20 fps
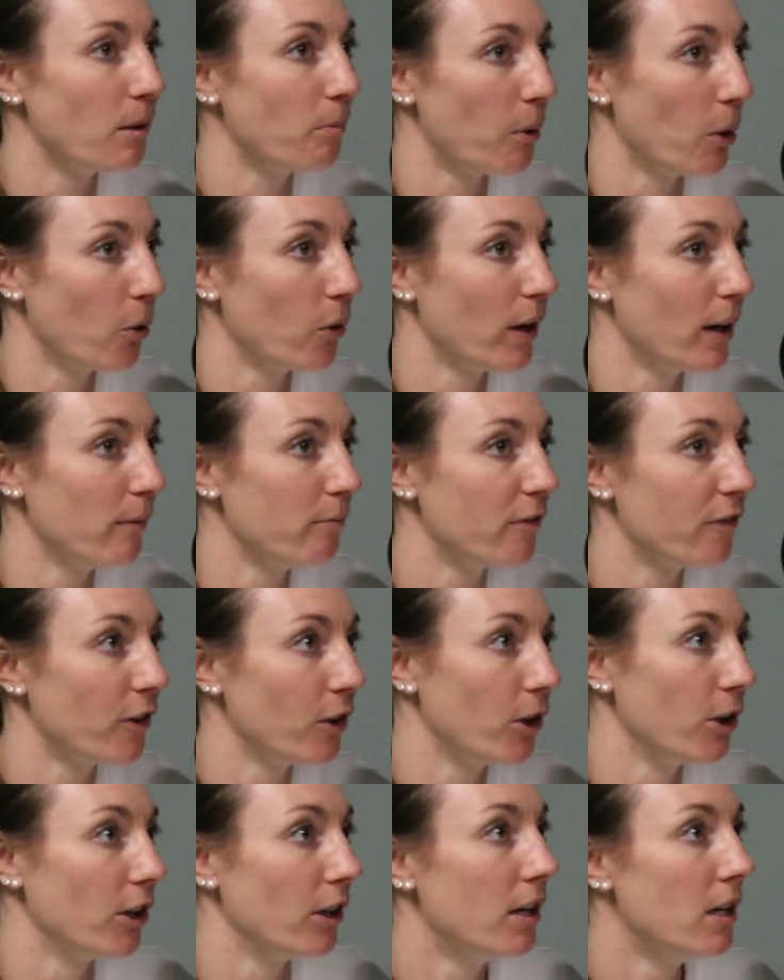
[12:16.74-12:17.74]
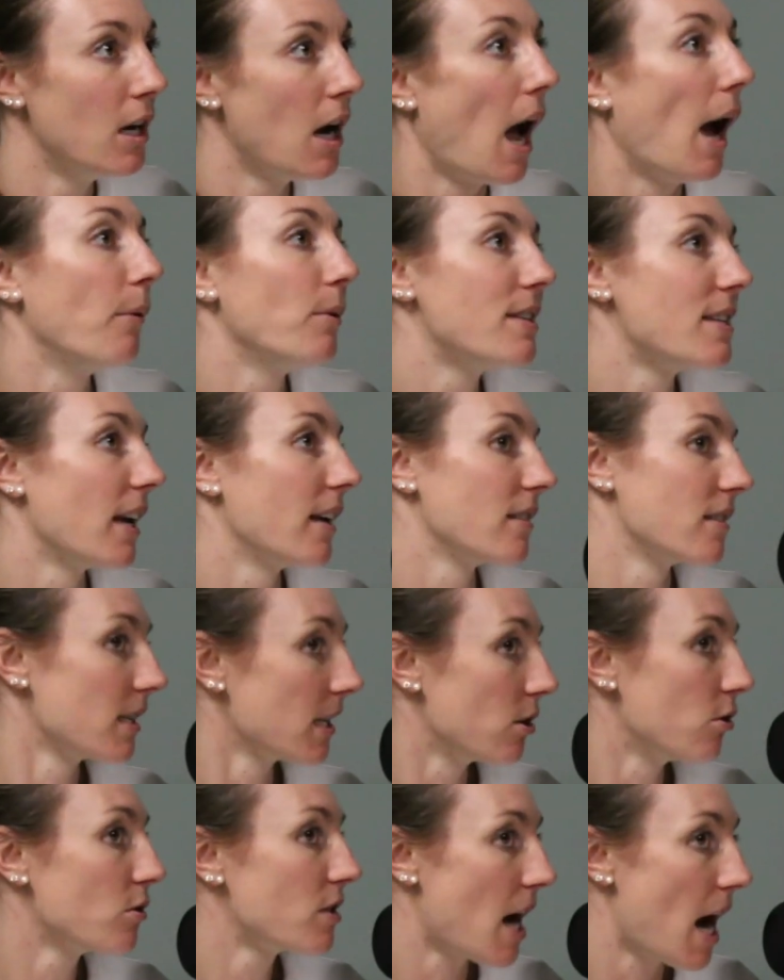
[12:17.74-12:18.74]
the program for, I would say, as
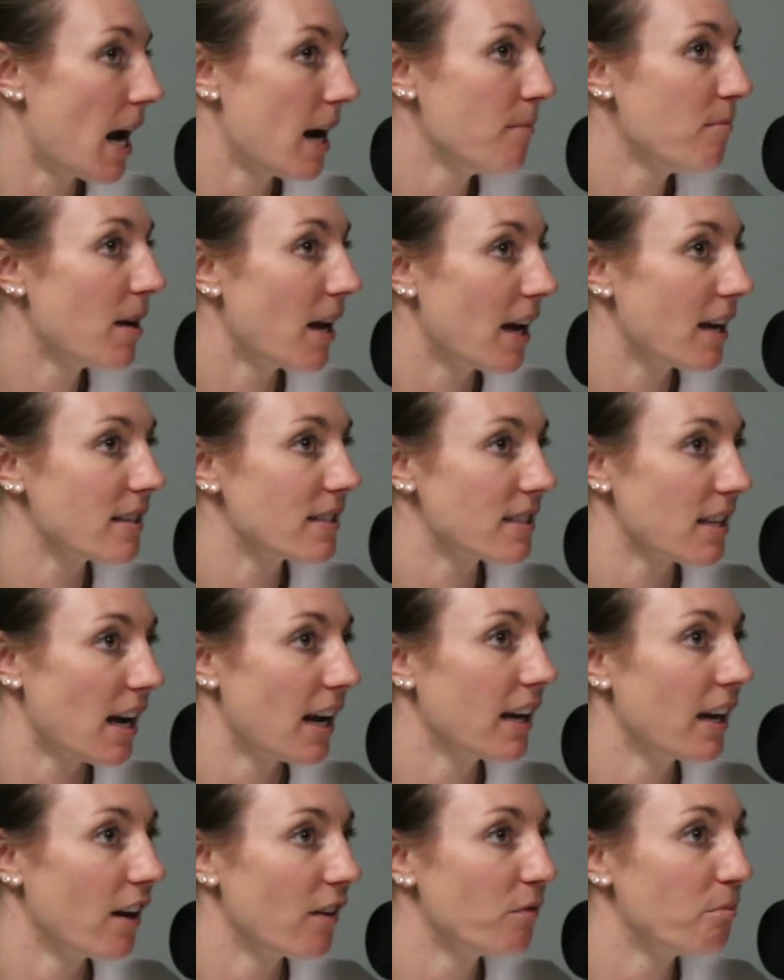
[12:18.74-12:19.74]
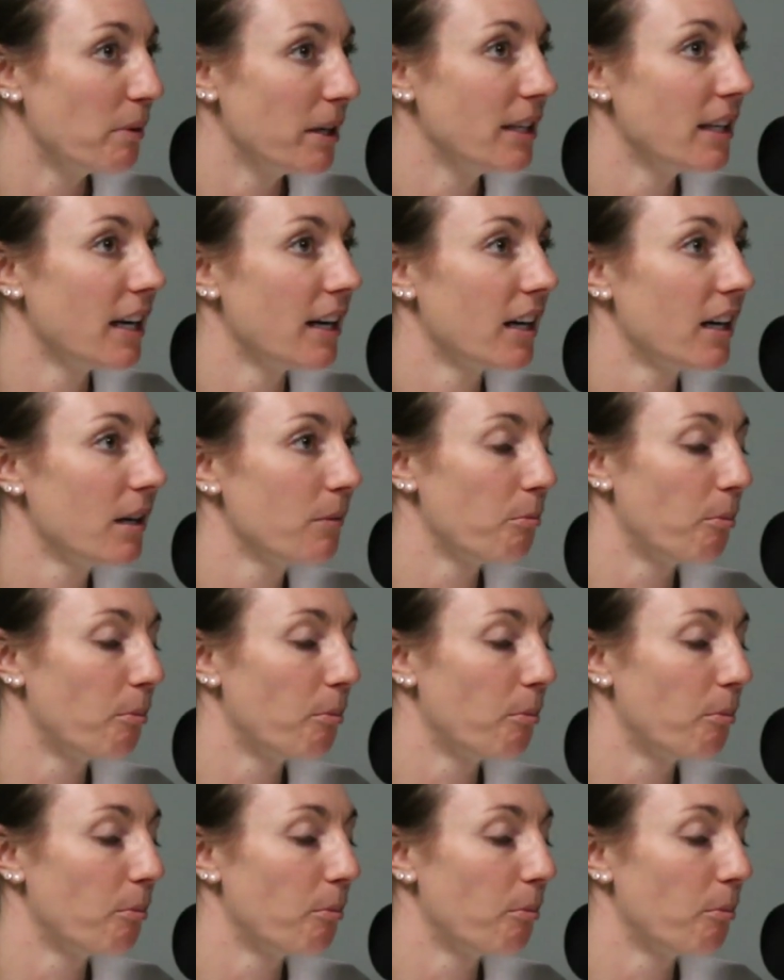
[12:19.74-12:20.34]
little time as I have been here.